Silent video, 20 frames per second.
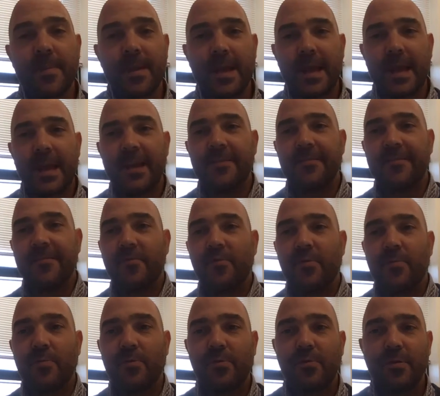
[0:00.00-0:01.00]
in
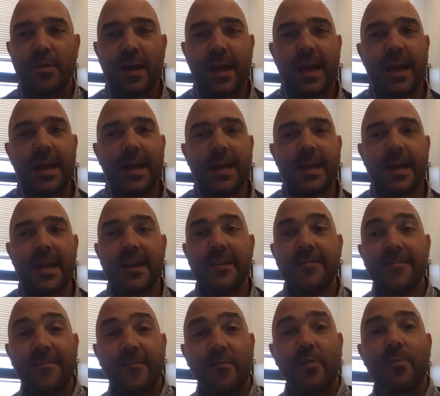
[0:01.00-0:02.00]
formal and
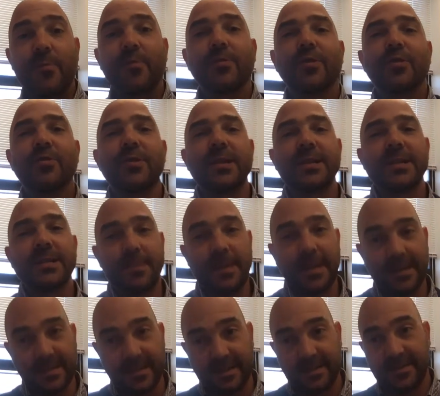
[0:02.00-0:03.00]
informal learning
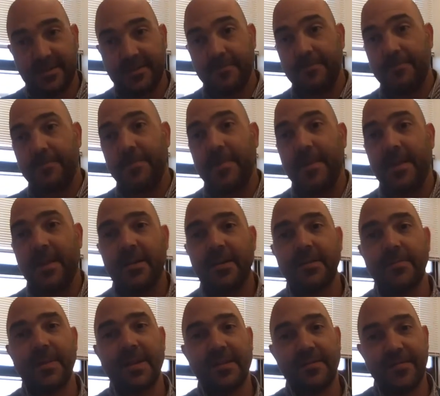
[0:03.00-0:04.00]
spaces
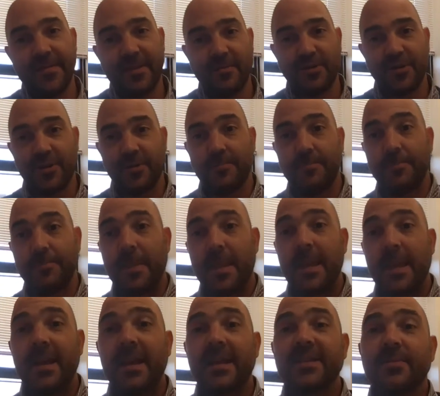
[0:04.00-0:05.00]
in the future.
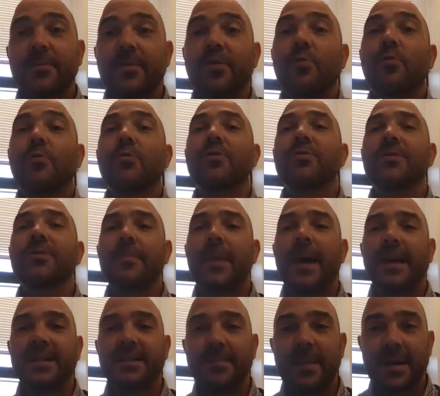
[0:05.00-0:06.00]
So in order to
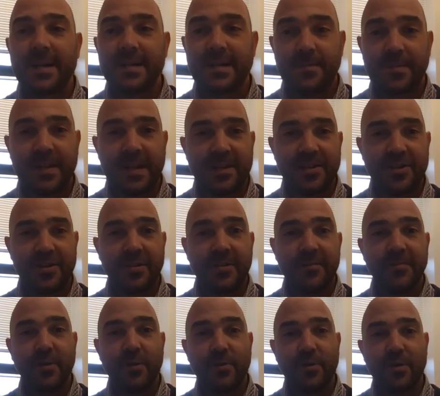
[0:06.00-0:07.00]
maximize the potential
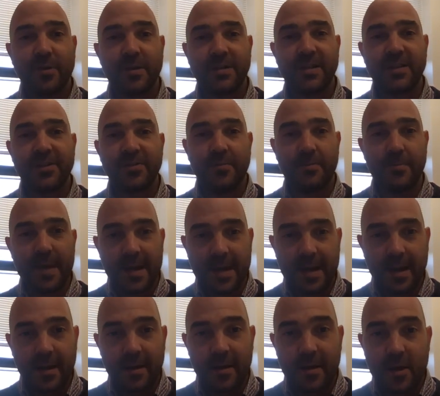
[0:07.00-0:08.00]
of low-cost digital
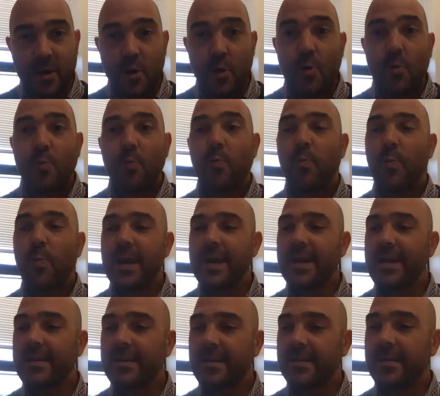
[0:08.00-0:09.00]
media, we
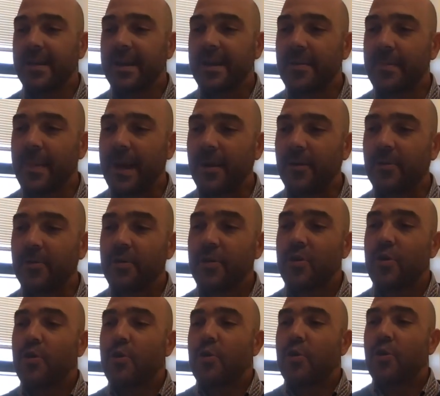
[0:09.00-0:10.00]
need to think about
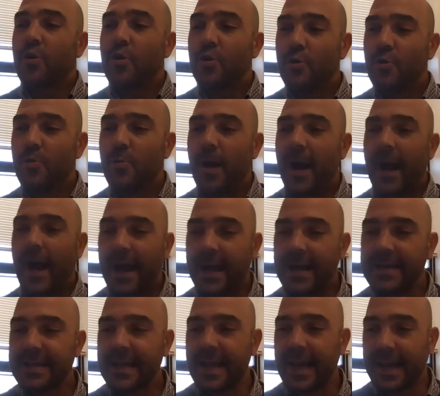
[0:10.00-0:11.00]
who
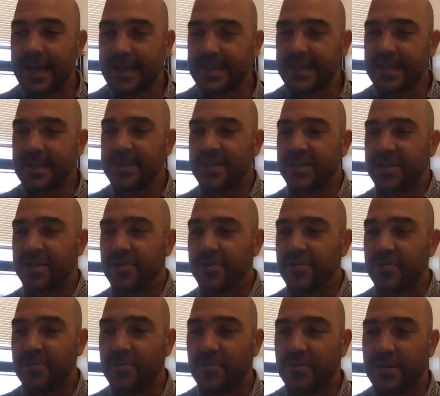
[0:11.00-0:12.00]
has access
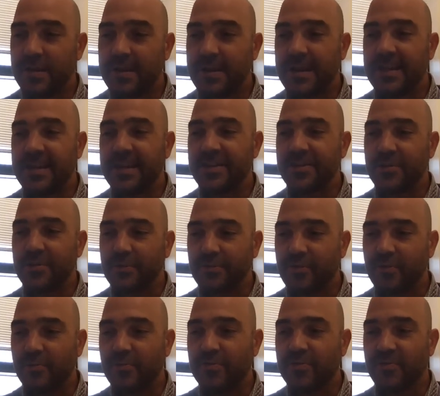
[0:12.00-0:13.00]
to the digital
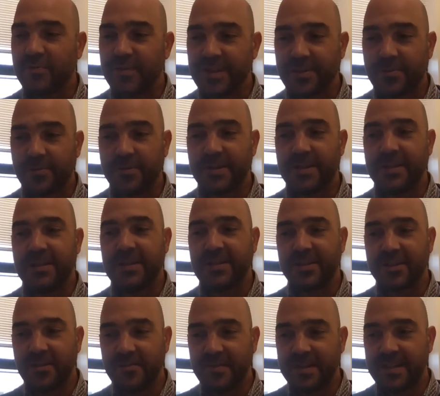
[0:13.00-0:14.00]
tools, resources, and
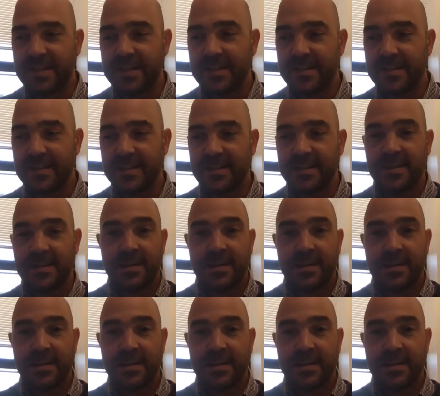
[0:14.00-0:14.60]
services